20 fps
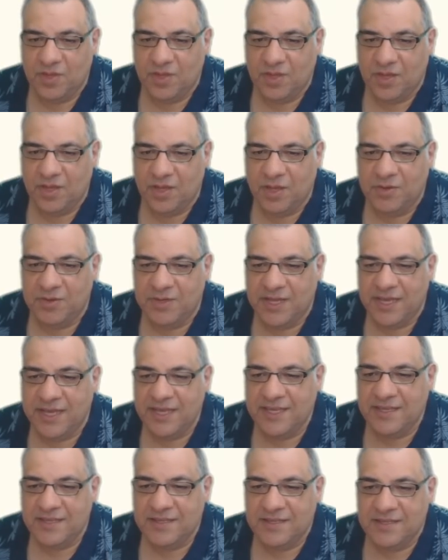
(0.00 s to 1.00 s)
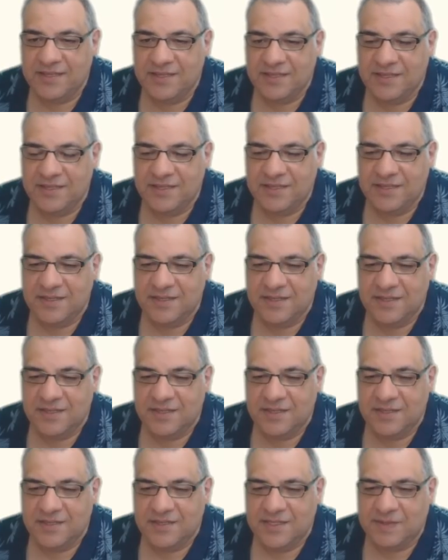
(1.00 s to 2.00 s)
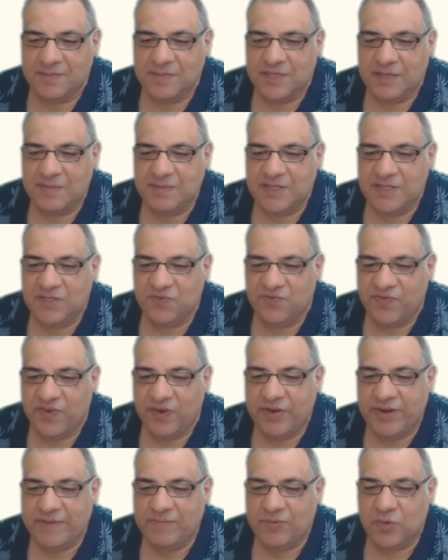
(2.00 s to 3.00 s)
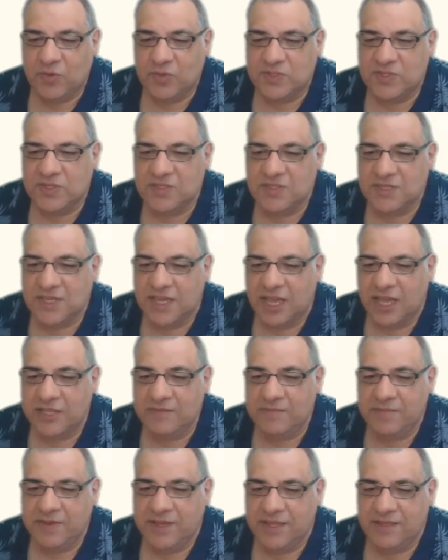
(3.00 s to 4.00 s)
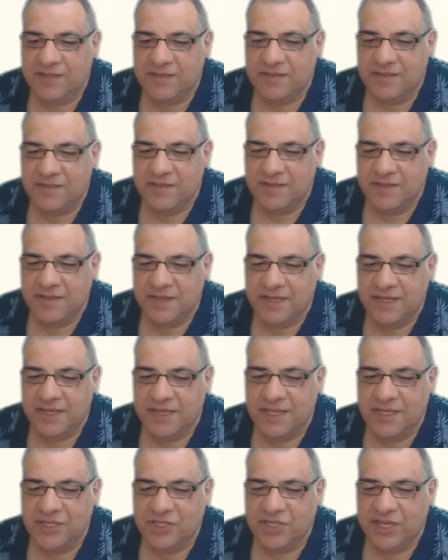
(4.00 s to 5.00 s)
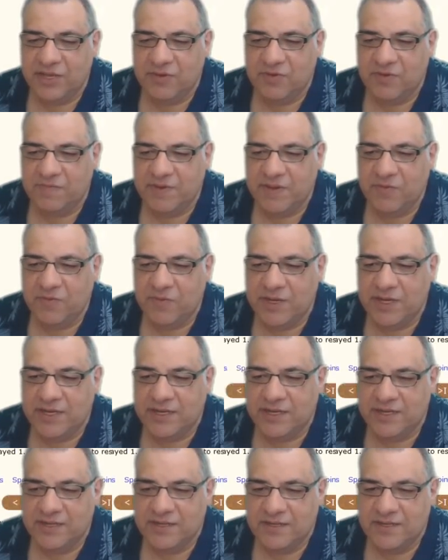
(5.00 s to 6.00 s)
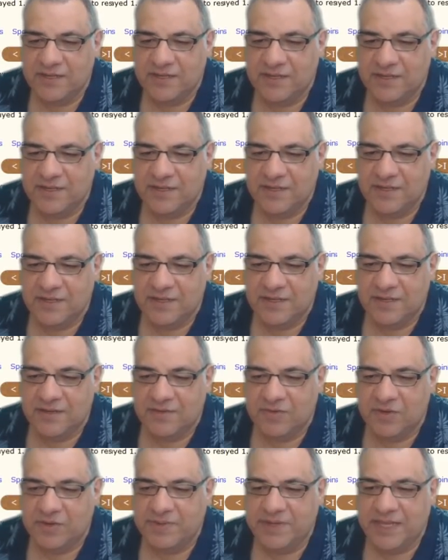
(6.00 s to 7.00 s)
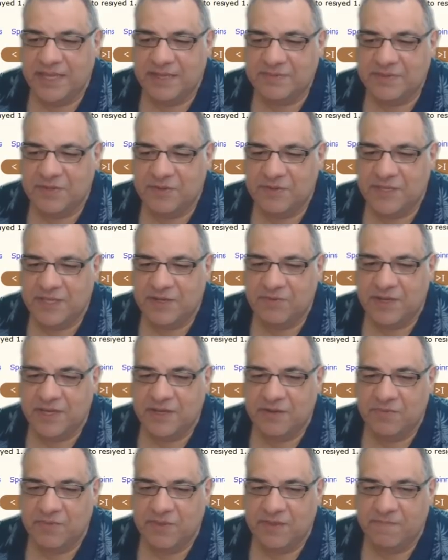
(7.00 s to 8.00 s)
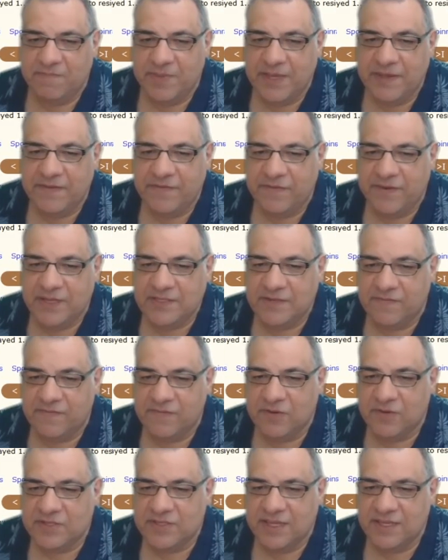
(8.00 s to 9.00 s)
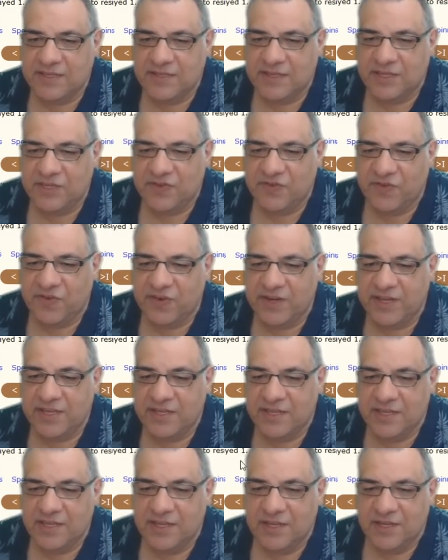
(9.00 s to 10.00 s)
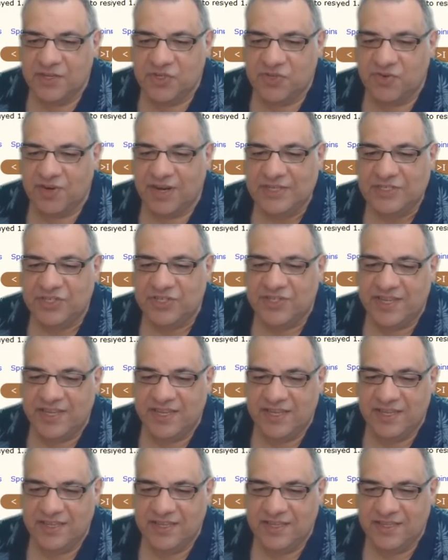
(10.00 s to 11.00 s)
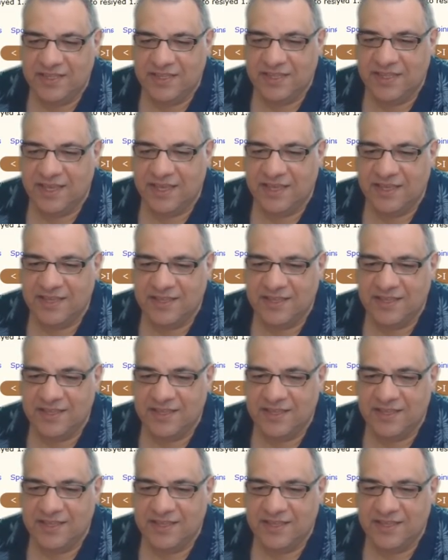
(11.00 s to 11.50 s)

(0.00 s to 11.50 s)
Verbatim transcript: Okay, sometimes it's very important to unpin, and King G8 would have been winning. Would have been absolutely winning with the big threat of rook takes h3. Tragedy there.